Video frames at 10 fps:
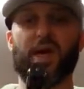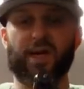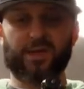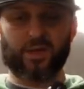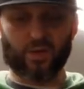
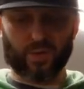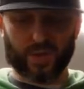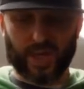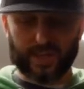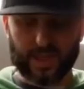high as it
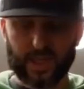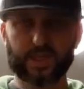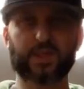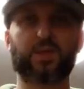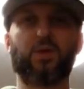goes. I'd say
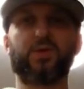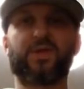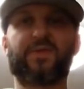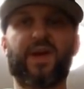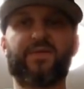this is close
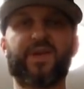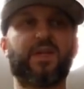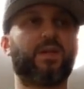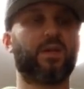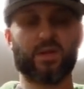to 5 feet